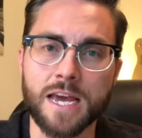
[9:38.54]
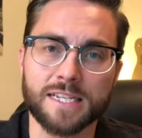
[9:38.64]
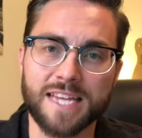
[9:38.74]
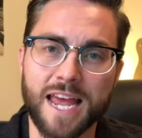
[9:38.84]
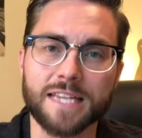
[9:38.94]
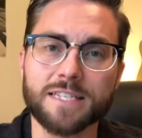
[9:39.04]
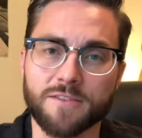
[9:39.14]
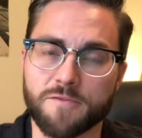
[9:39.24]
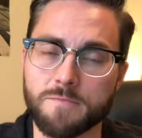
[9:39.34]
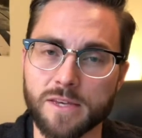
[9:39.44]
tens
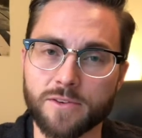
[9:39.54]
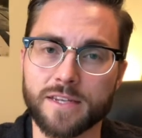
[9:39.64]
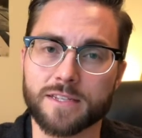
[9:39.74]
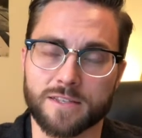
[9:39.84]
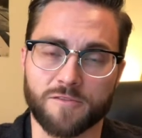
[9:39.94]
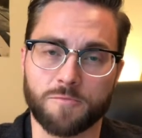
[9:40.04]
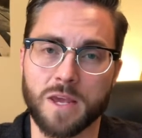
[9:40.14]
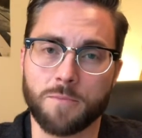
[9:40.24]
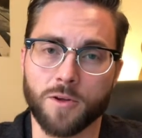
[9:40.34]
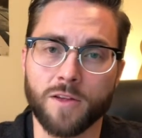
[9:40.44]
of millions of
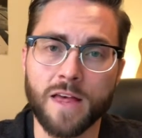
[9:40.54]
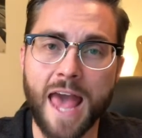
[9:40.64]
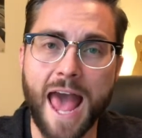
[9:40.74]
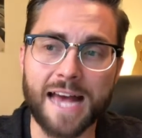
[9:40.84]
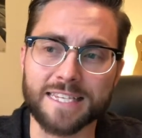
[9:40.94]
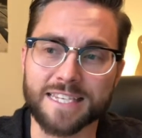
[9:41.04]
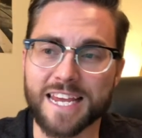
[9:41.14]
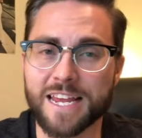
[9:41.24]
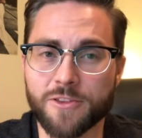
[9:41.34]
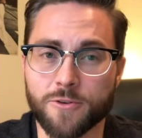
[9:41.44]
people as
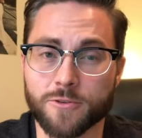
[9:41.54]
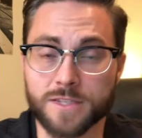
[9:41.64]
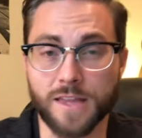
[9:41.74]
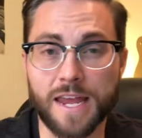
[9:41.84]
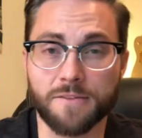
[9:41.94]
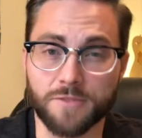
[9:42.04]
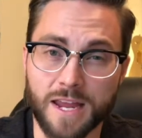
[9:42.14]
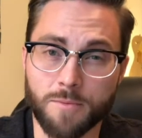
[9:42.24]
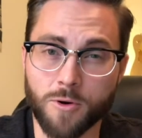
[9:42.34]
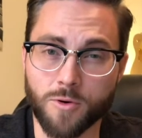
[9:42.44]
either slave
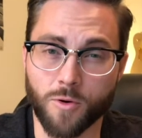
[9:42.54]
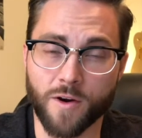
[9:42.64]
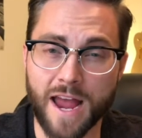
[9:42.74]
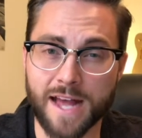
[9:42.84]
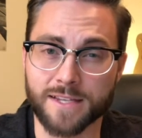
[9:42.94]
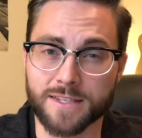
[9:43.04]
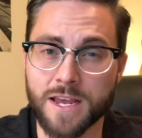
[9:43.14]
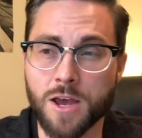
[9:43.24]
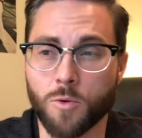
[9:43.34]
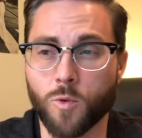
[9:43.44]
labor or as
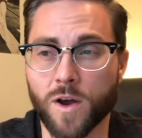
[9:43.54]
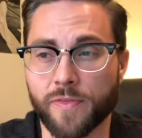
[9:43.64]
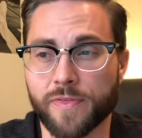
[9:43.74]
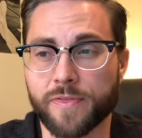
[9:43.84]
what